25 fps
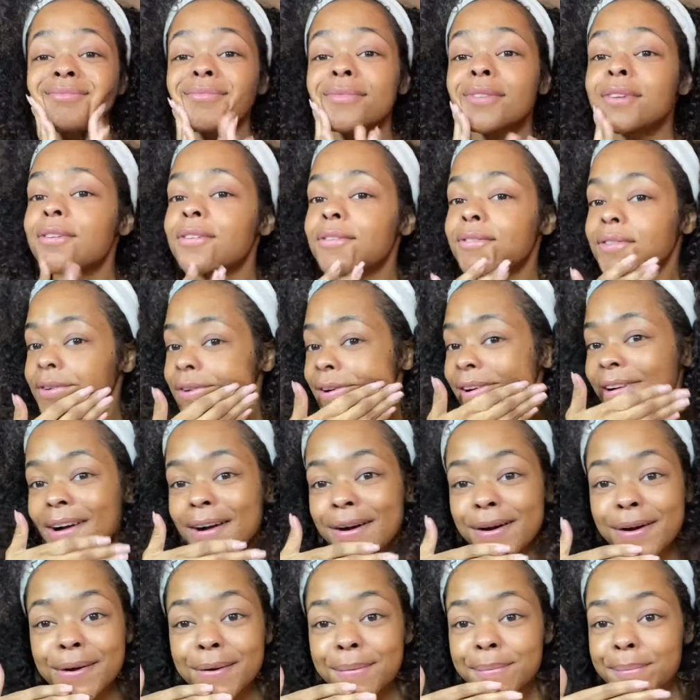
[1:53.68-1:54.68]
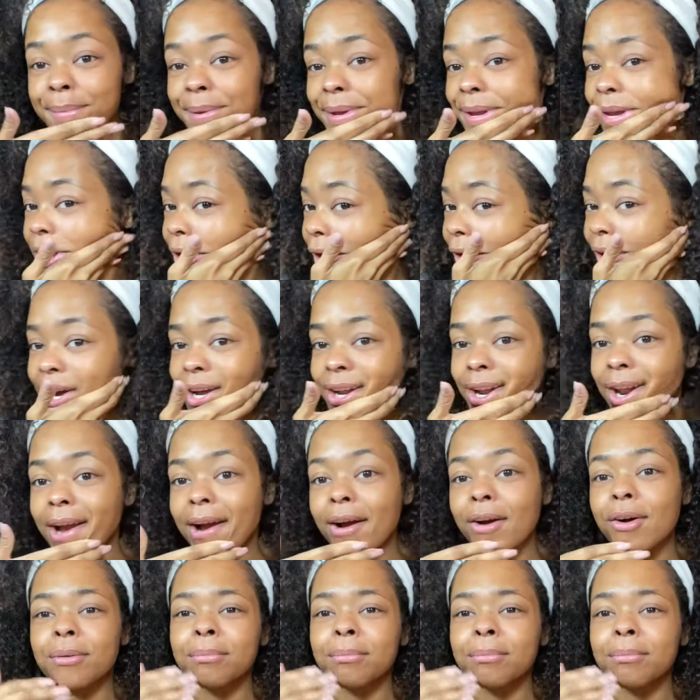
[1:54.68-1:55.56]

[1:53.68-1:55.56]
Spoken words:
From here on out.